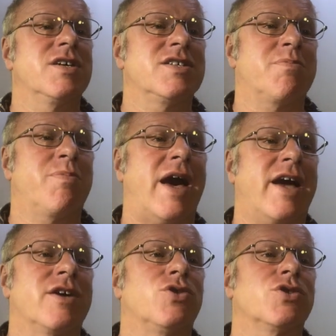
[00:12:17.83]
Here's a
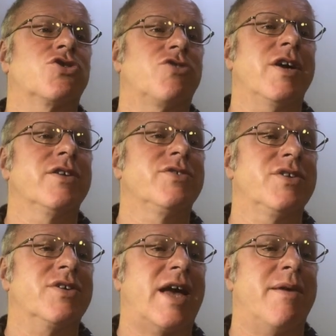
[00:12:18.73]
Packhorse Trail
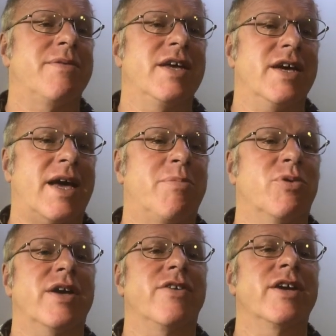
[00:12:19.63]
near
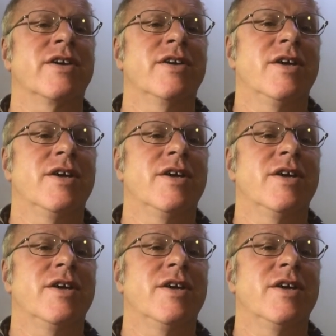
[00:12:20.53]
Capelkirrig.